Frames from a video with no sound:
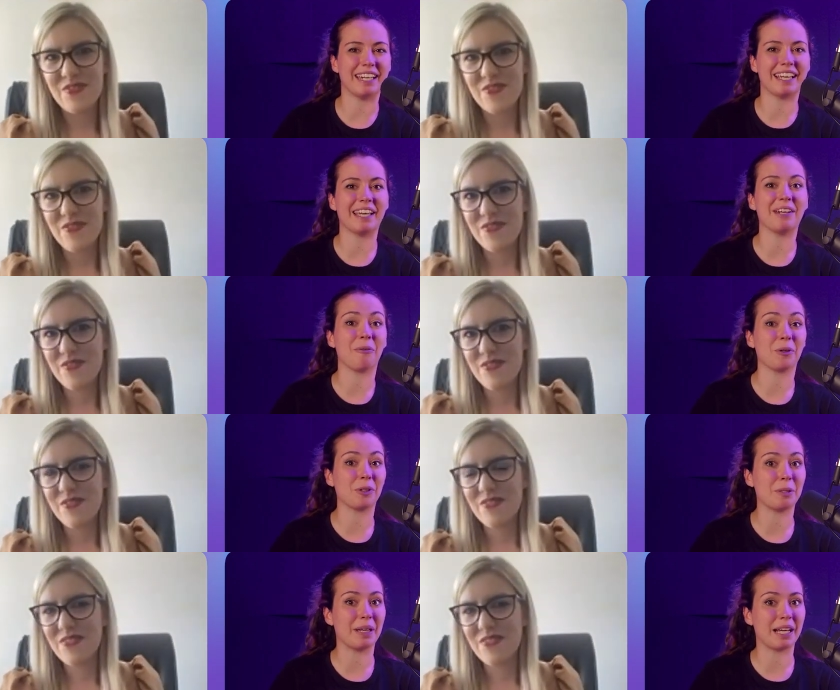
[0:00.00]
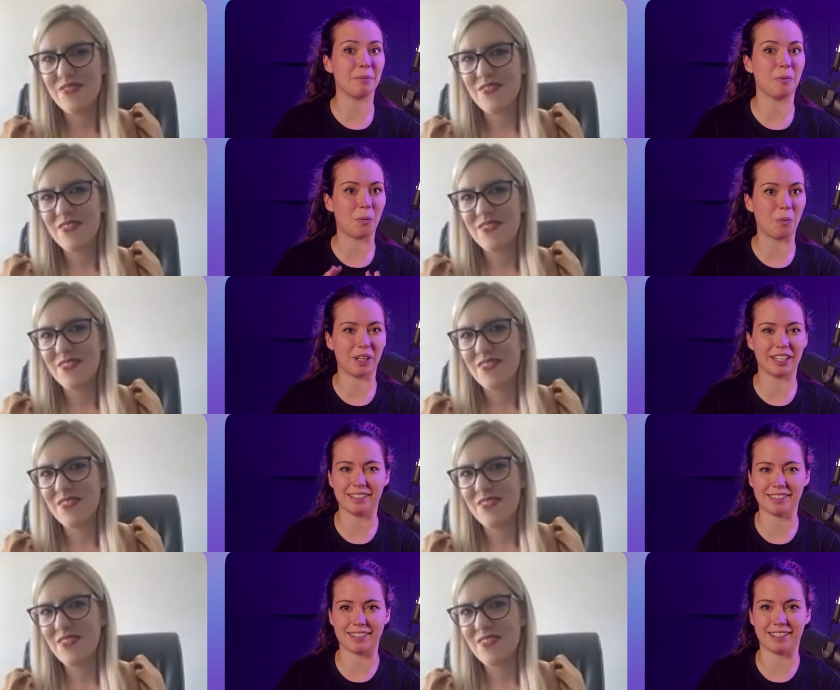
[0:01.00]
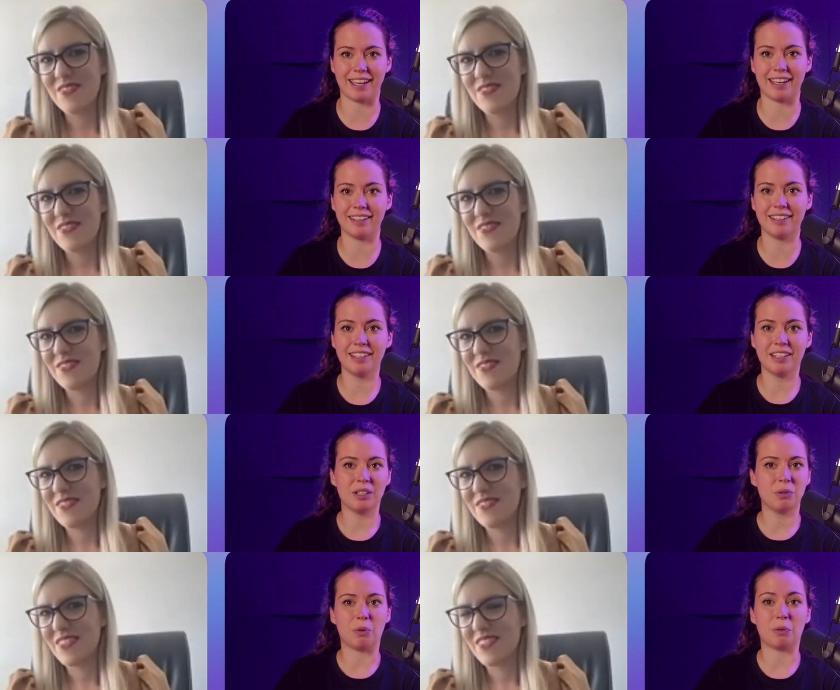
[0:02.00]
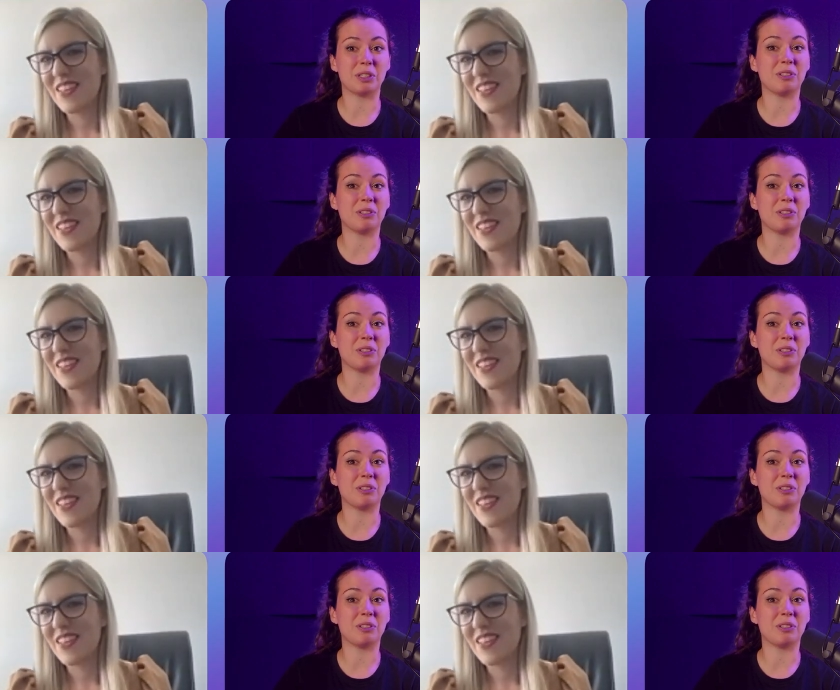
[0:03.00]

Speaker 1: beginning in order to become what it is today? what